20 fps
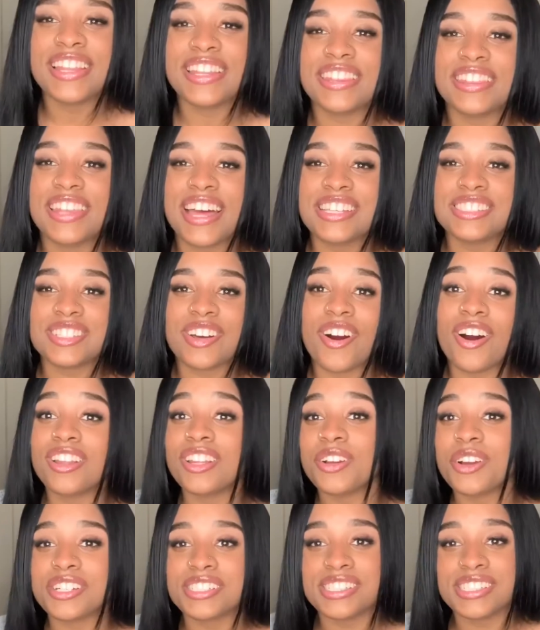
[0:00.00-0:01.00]
That's all the
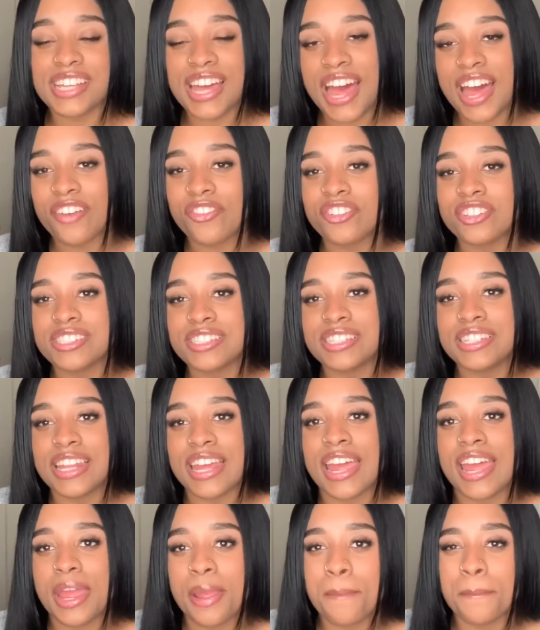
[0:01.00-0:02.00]
questions I have for
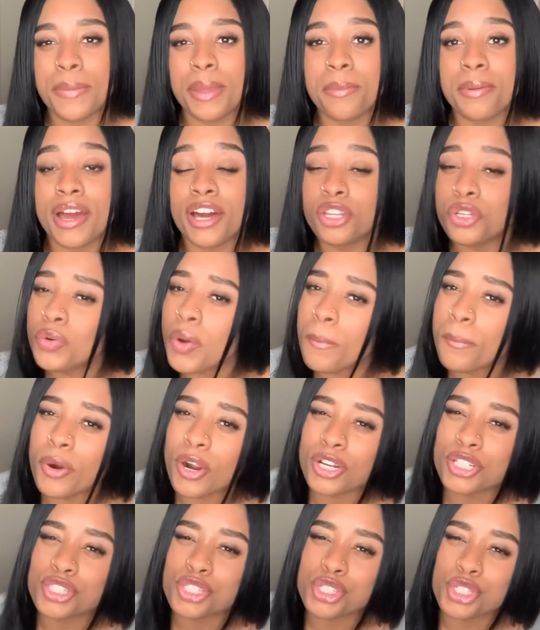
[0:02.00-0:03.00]
today. Maybe I'll do a
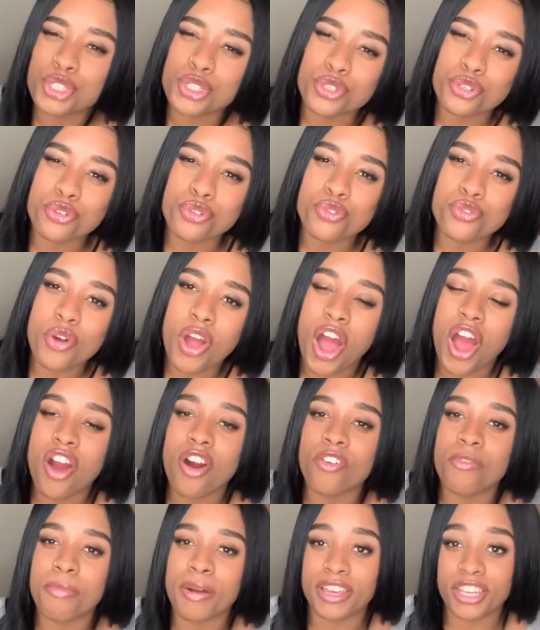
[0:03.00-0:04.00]
part two
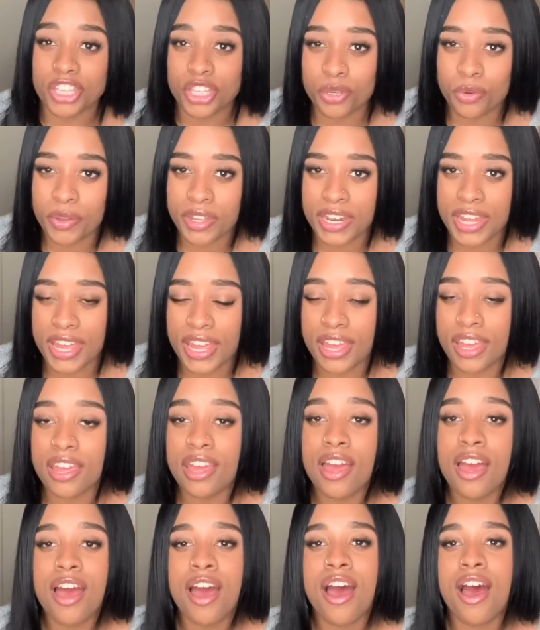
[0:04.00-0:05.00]
of my Q&A.
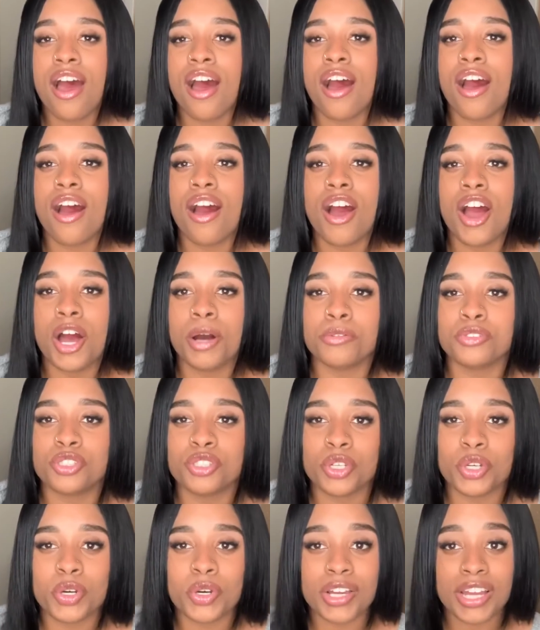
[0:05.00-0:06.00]
Um,
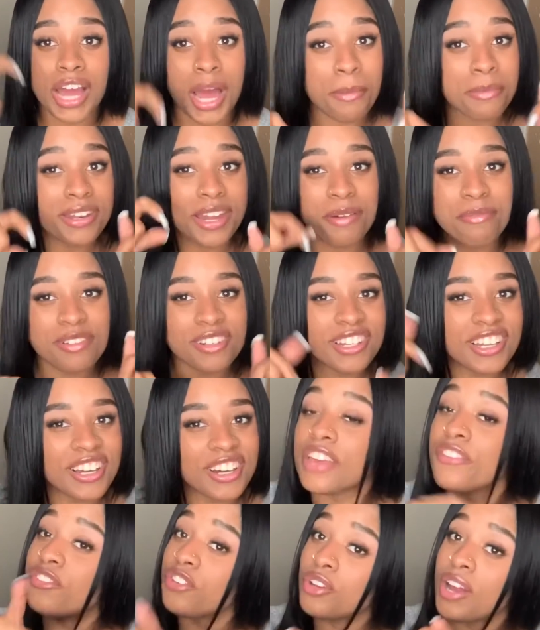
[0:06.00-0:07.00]
so comment down below
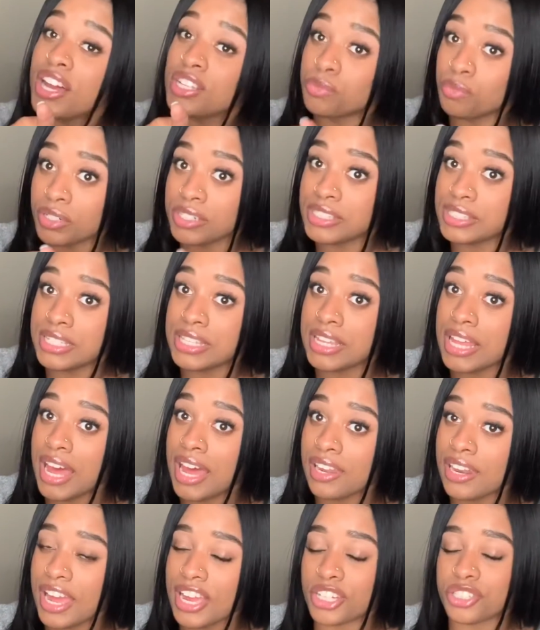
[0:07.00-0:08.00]
if you guys want to see that
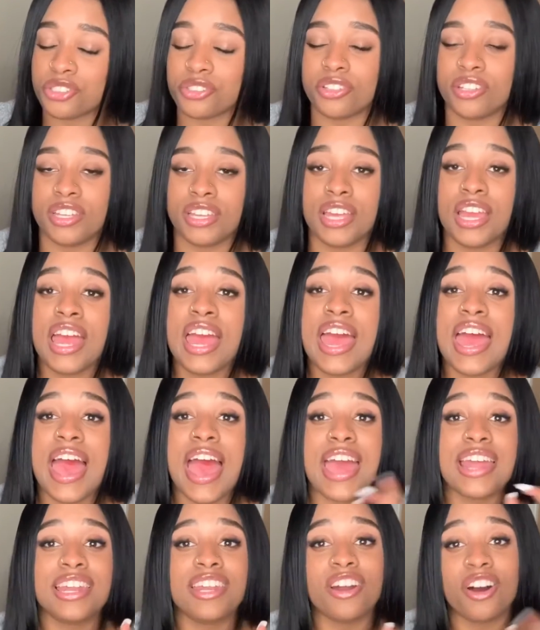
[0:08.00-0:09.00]
actually.
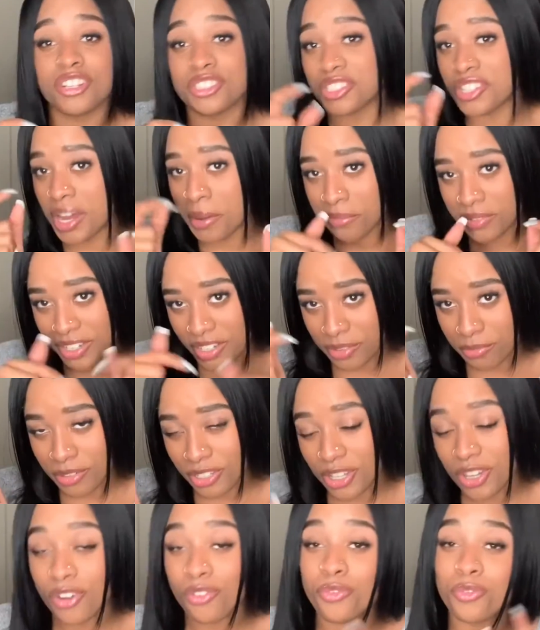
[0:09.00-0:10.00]
And then also comment down
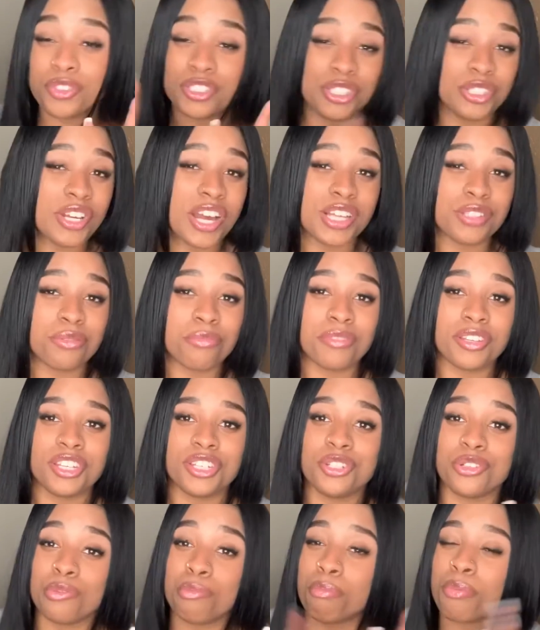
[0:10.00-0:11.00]
below what you guys want me to
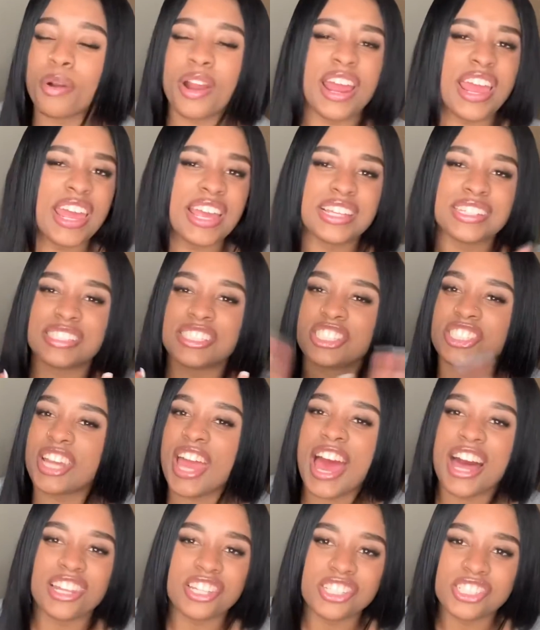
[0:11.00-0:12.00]
do. Pranks,
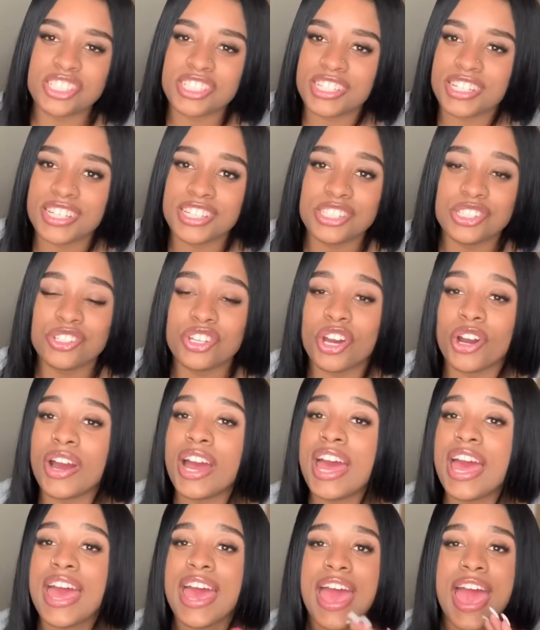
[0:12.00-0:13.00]
challenges, you know,
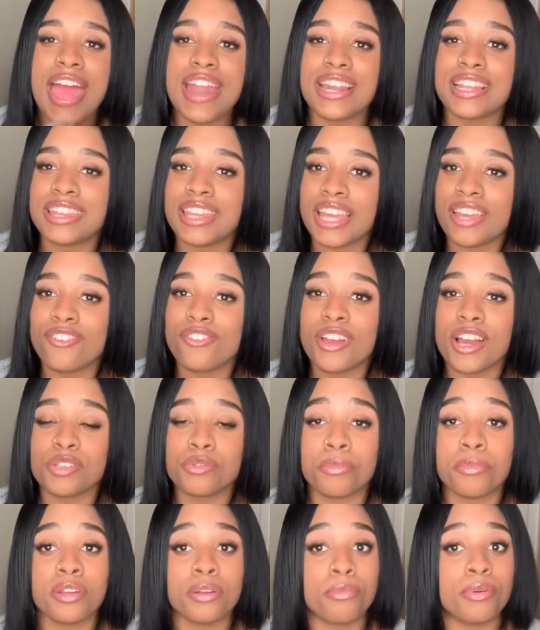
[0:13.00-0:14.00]
anything. If you guys want
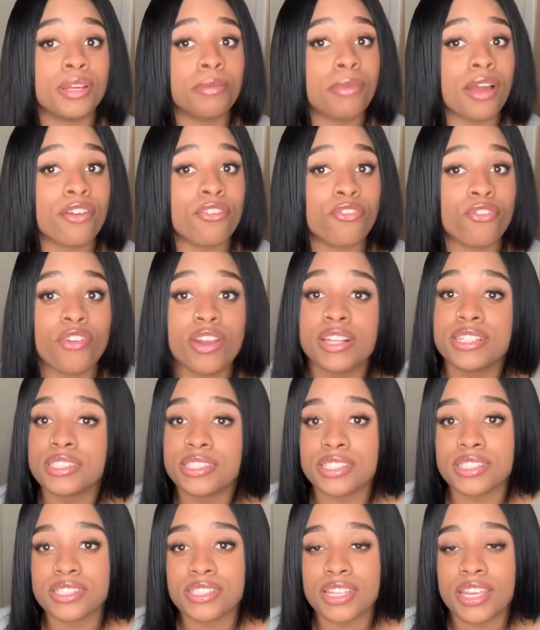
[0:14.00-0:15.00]
me to bring my friends
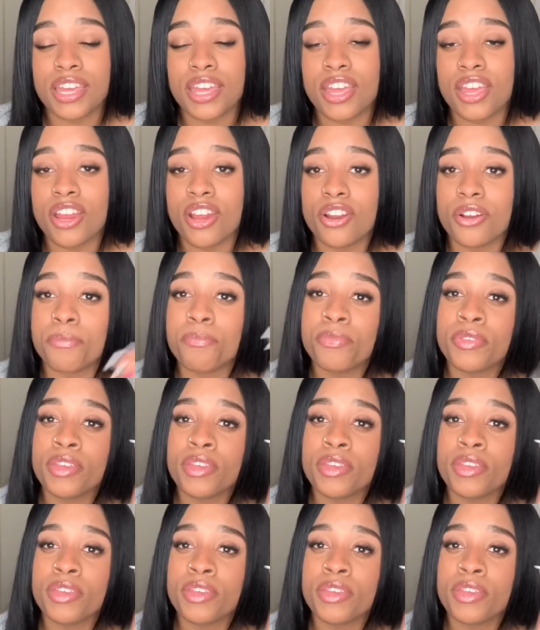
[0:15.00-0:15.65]
into here.